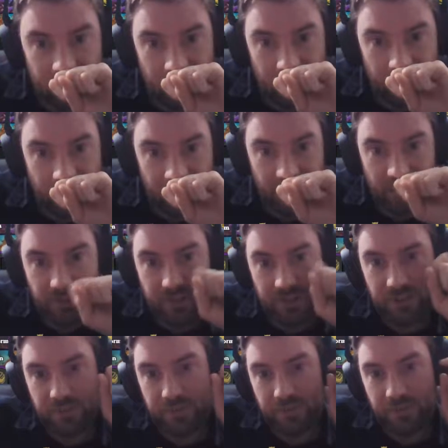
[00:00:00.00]
Okay, so if
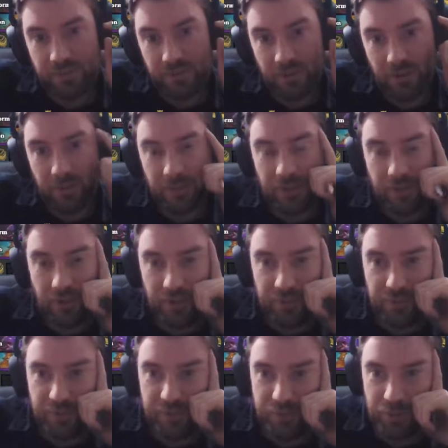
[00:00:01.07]
it's...
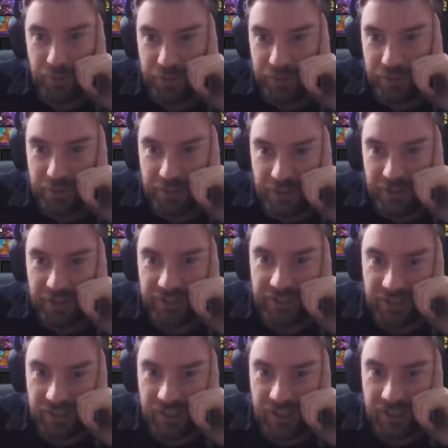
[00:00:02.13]
we've drawn 2
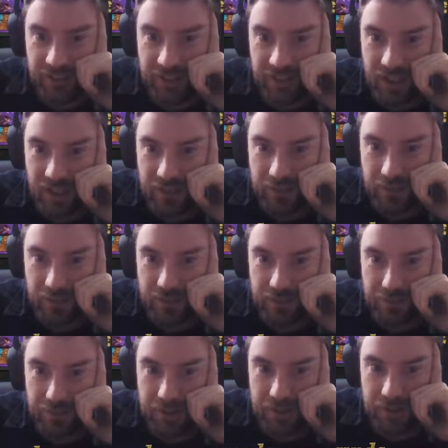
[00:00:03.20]
nourishes late on the game, which is
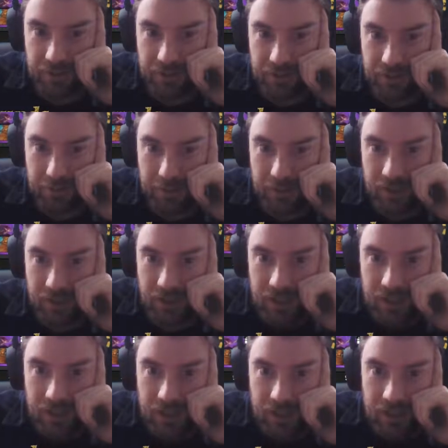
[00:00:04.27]
pretty useless, but...
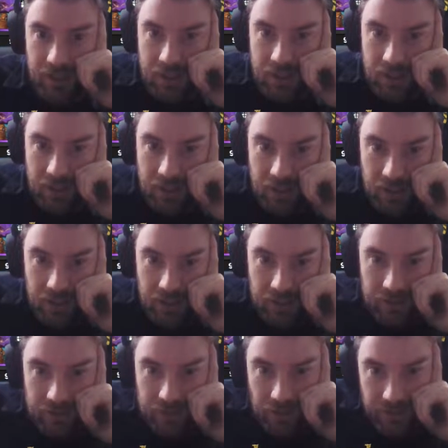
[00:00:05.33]

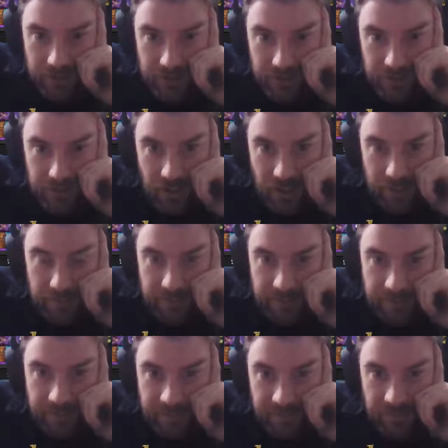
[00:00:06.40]
So if it's
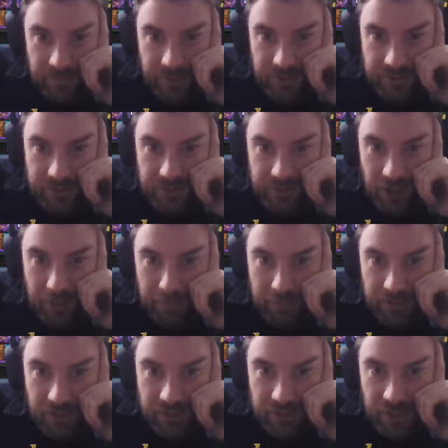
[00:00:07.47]
freezing trap, I
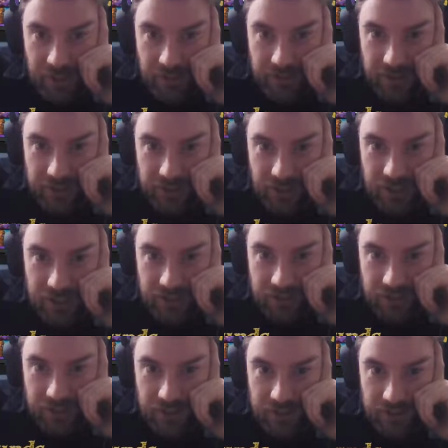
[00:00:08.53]
should chat with the Jade
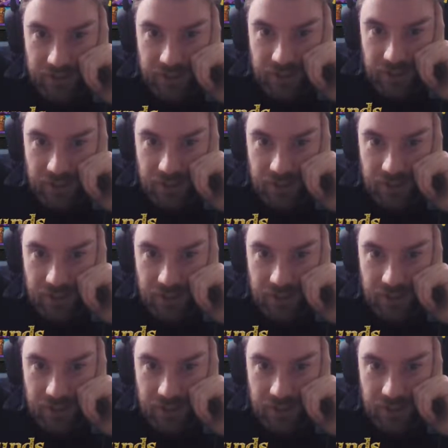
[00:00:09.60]
first, really.